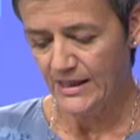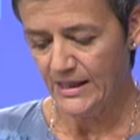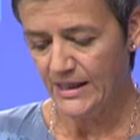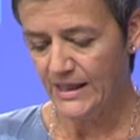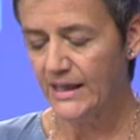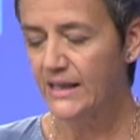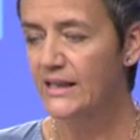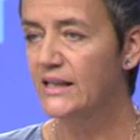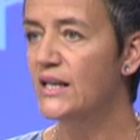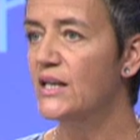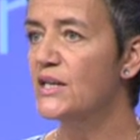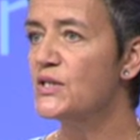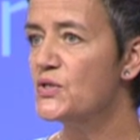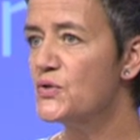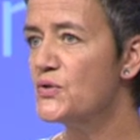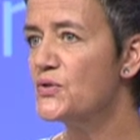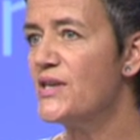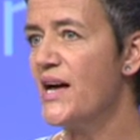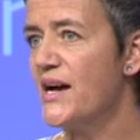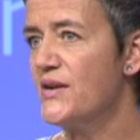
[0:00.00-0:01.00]
In
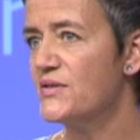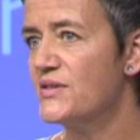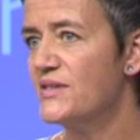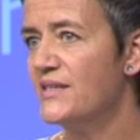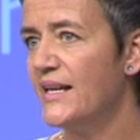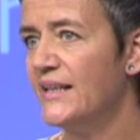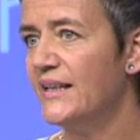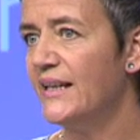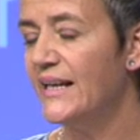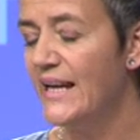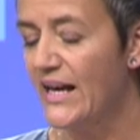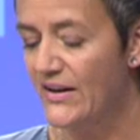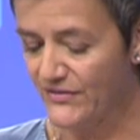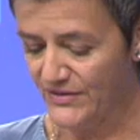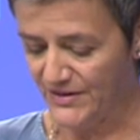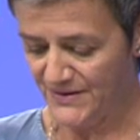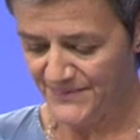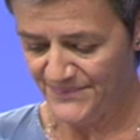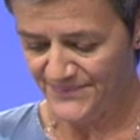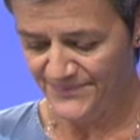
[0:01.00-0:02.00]

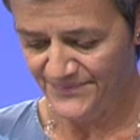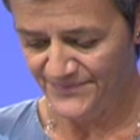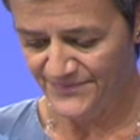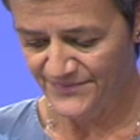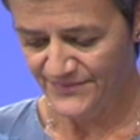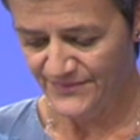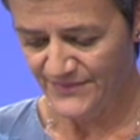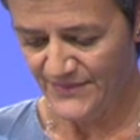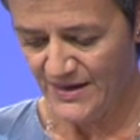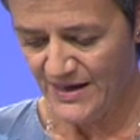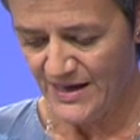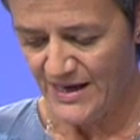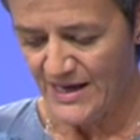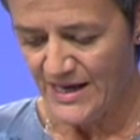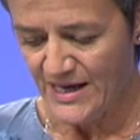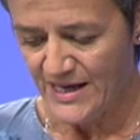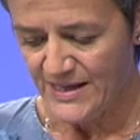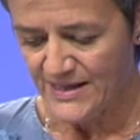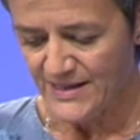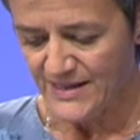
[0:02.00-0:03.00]
2011,
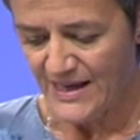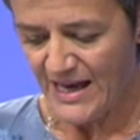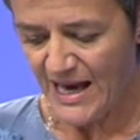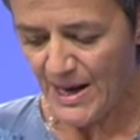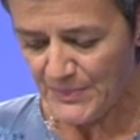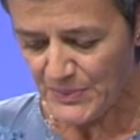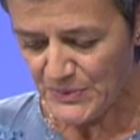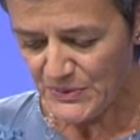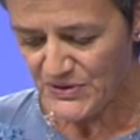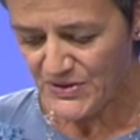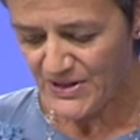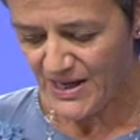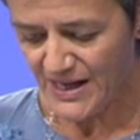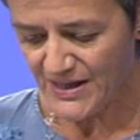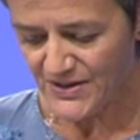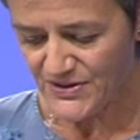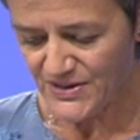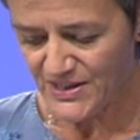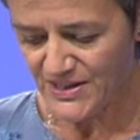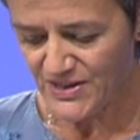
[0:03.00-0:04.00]
Apple
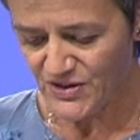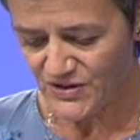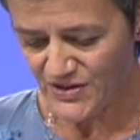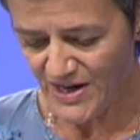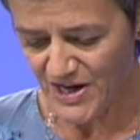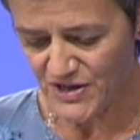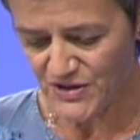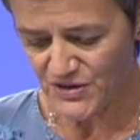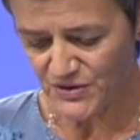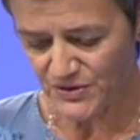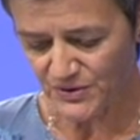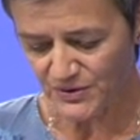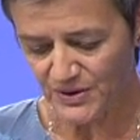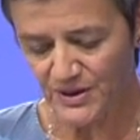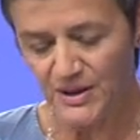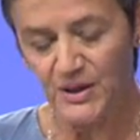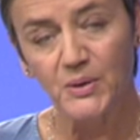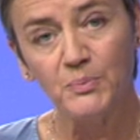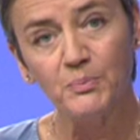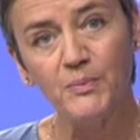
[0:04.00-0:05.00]
Sales International
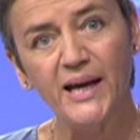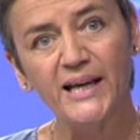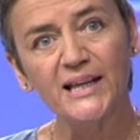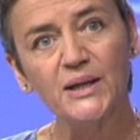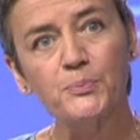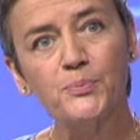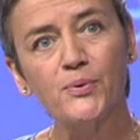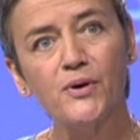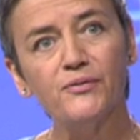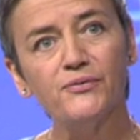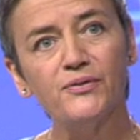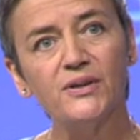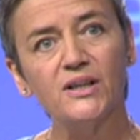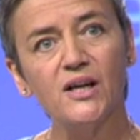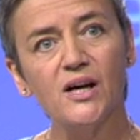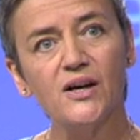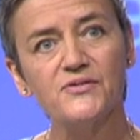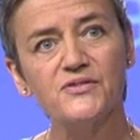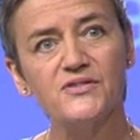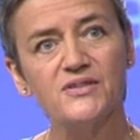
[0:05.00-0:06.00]
made a profit
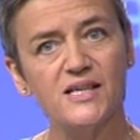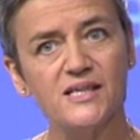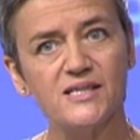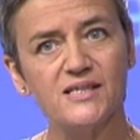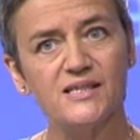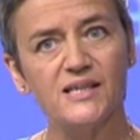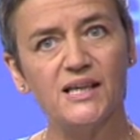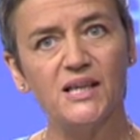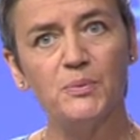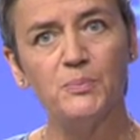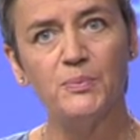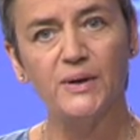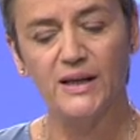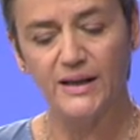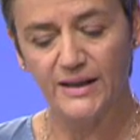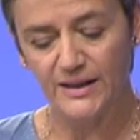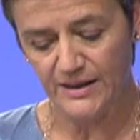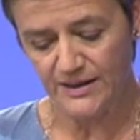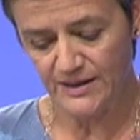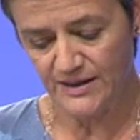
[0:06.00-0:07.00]
of 16
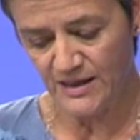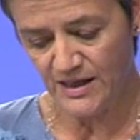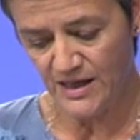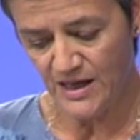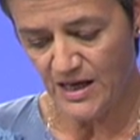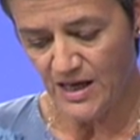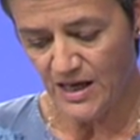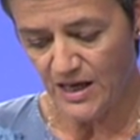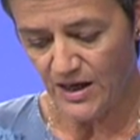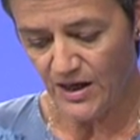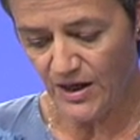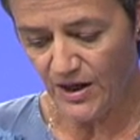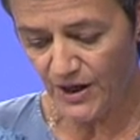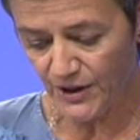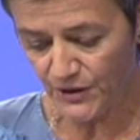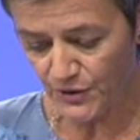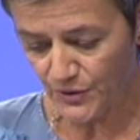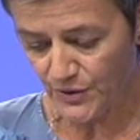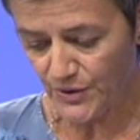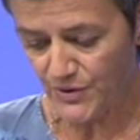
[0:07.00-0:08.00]
billion
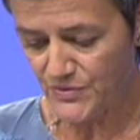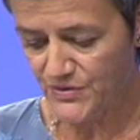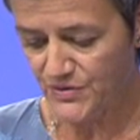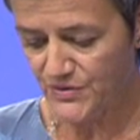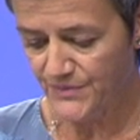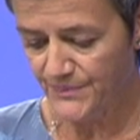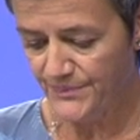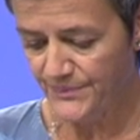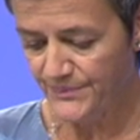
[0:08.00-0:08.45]
euros.